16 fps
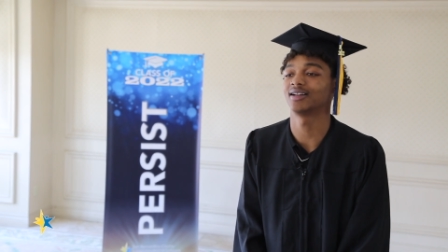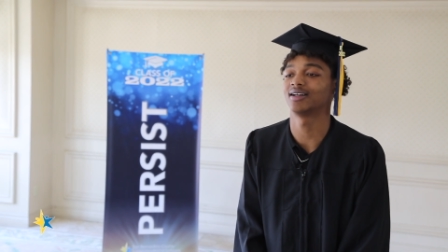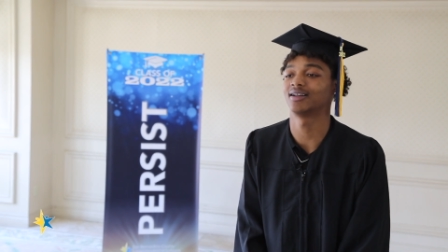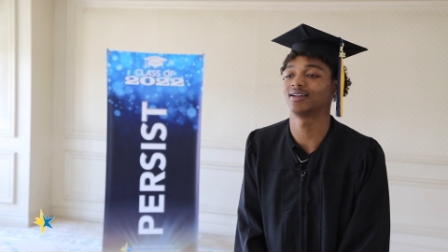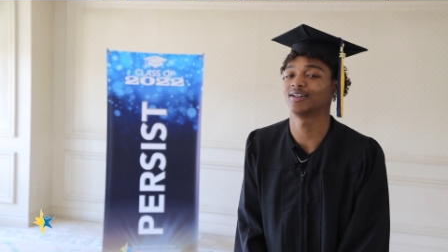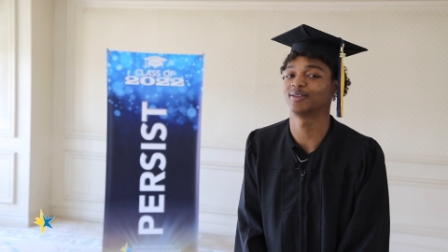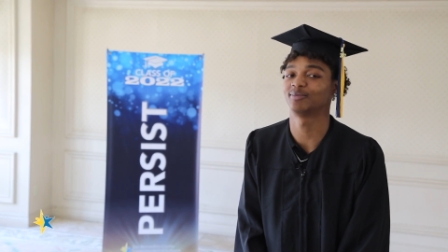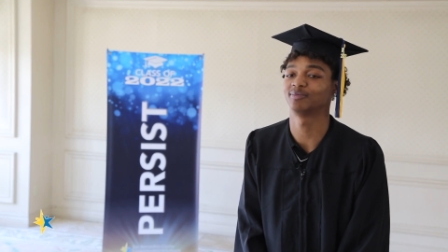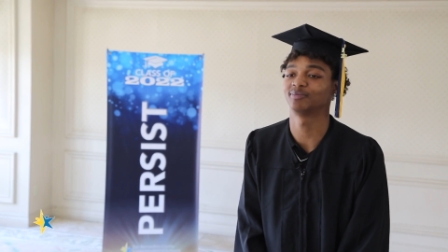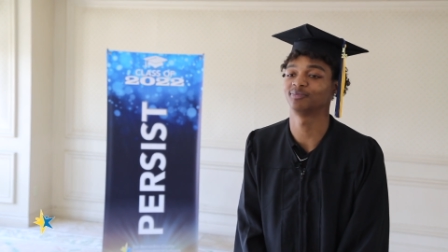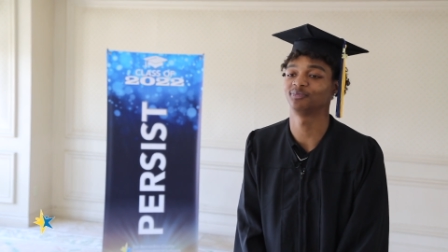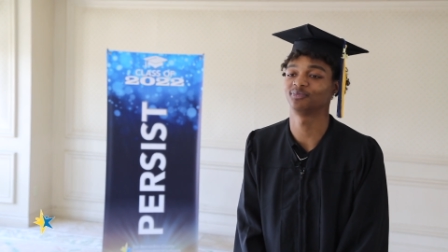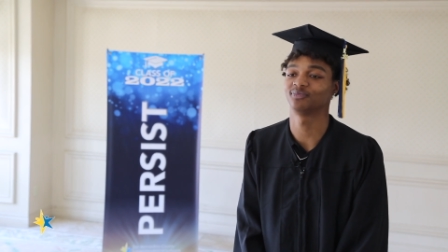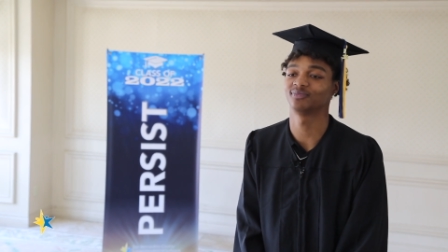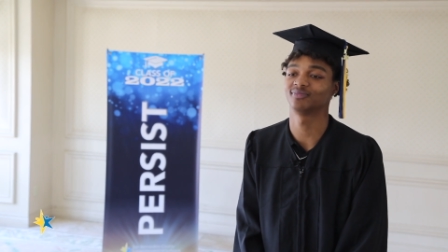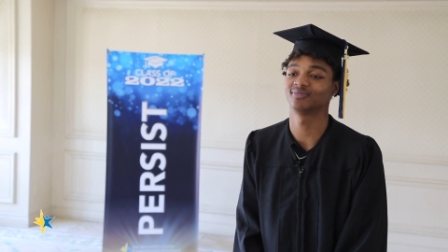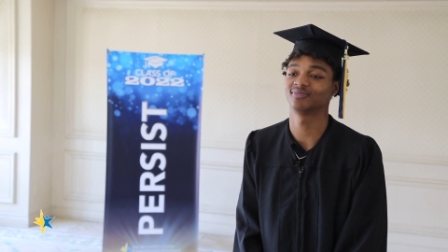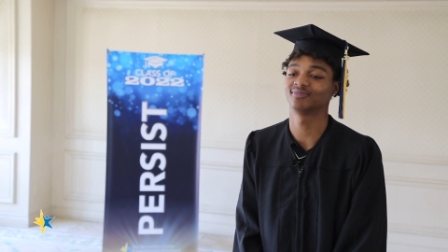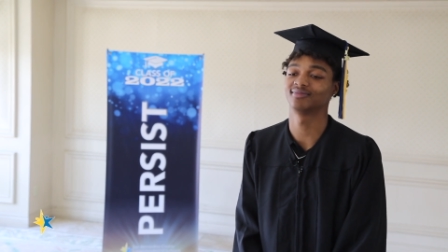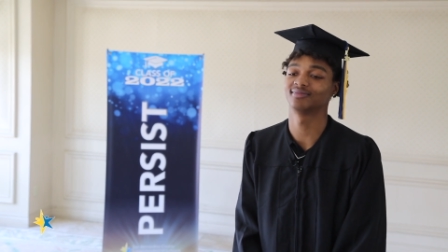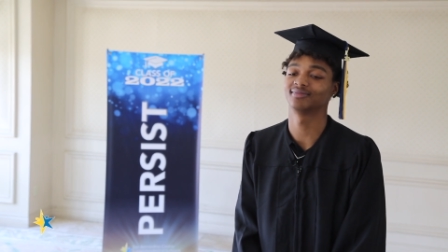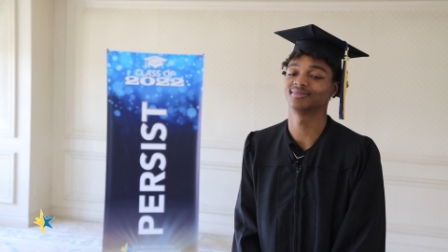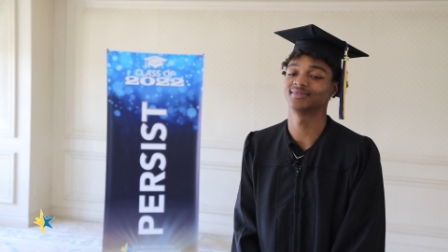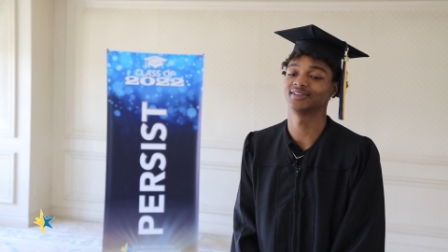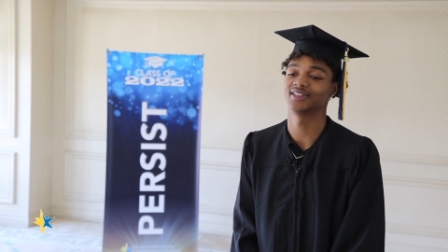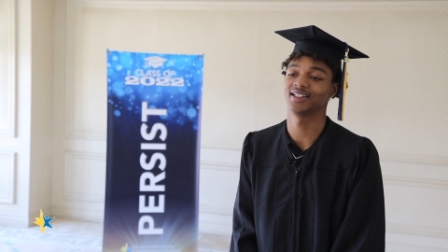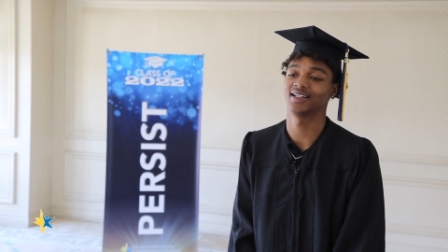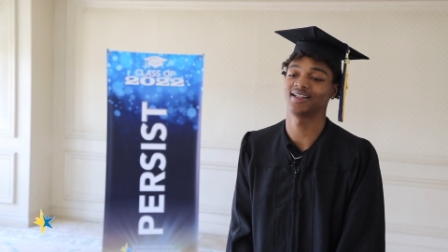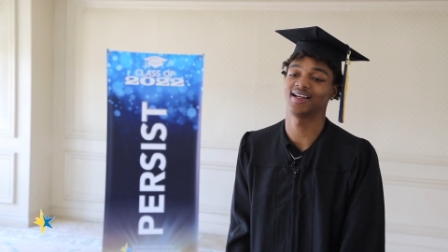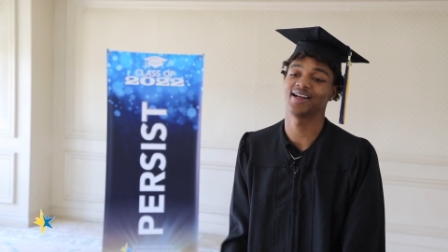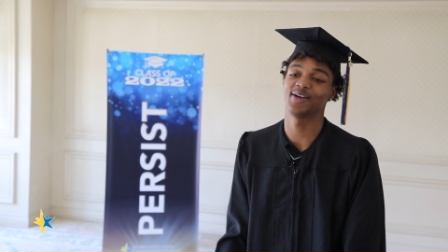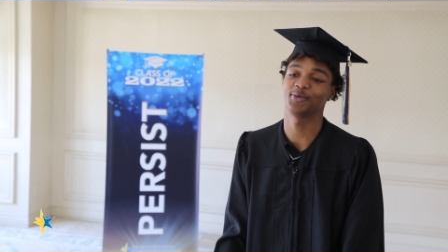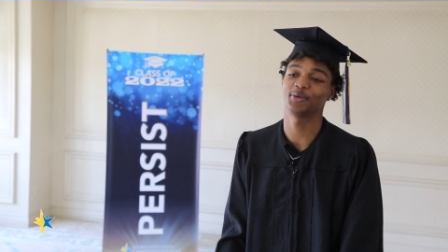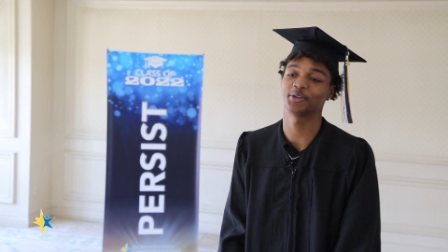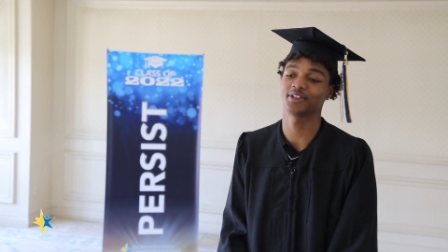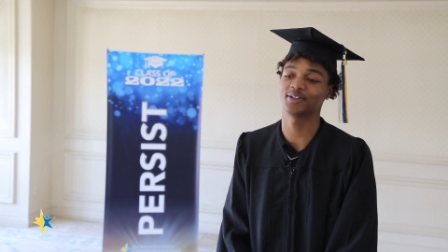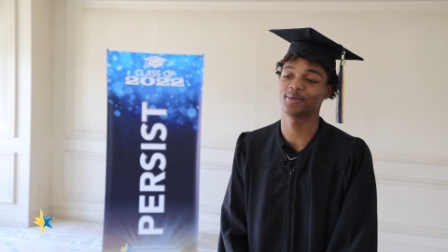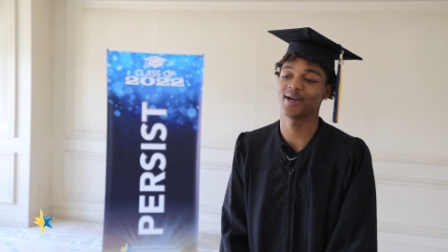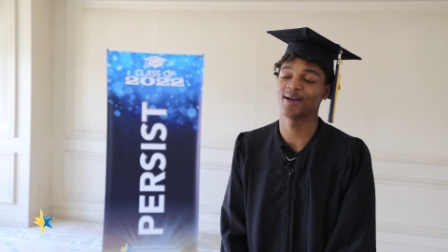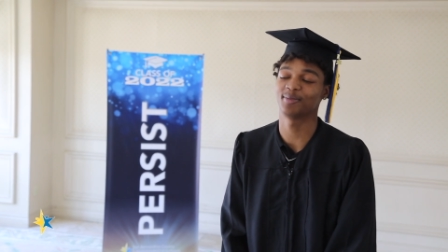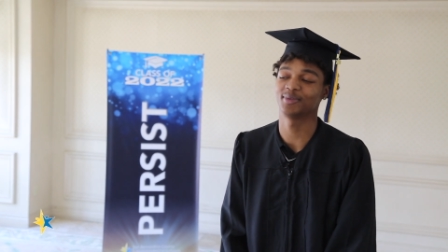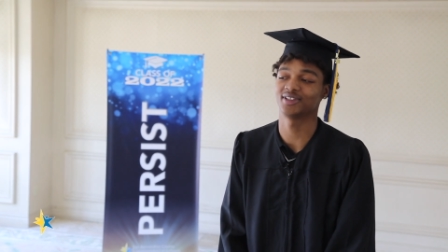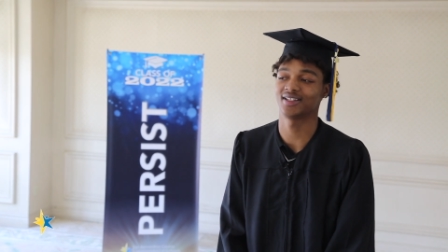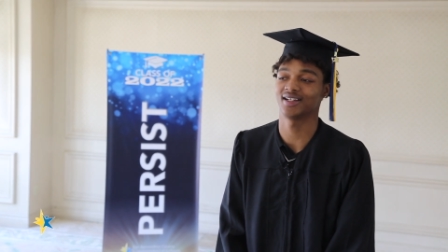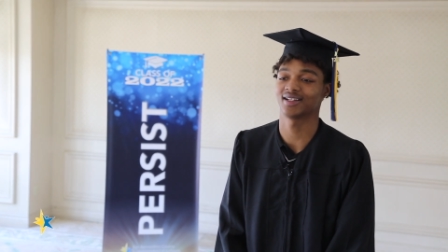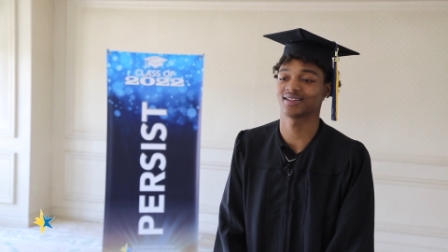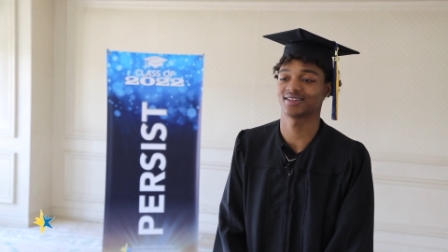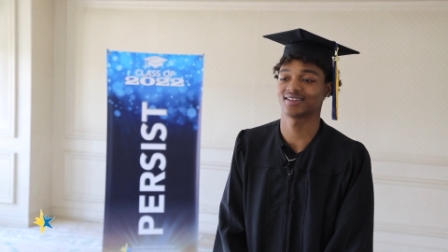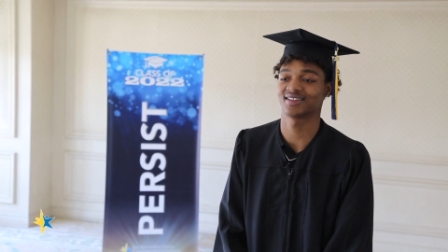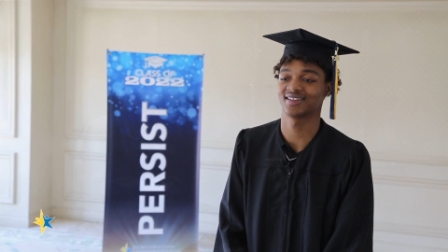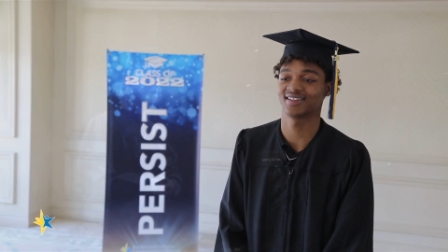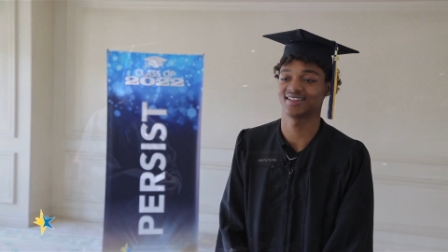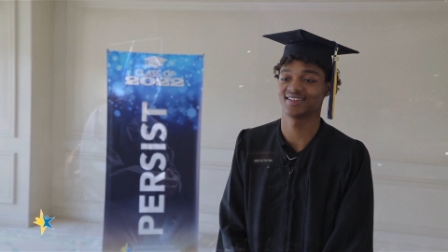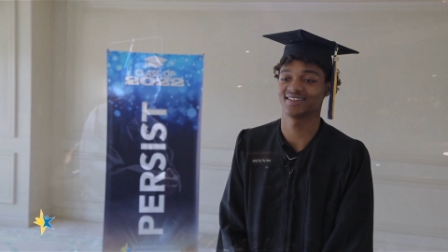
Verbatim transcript: um, we'll see what happens next.